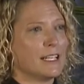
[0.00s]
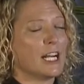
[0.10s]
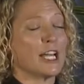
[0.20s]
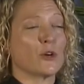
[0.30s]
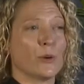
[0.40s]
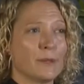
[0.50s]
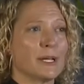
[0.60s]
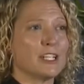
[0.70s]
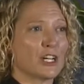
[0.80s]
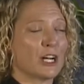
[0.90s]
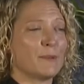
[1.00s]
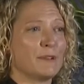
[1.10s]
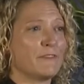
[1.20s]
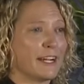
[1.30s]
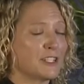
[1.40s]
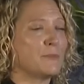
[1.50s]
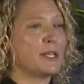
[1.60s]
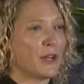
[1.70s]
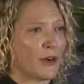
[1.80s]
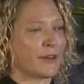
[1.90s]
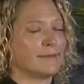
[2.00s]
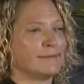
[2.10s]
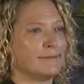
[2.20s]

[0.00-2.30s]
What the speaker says: I quit my job in fashion PR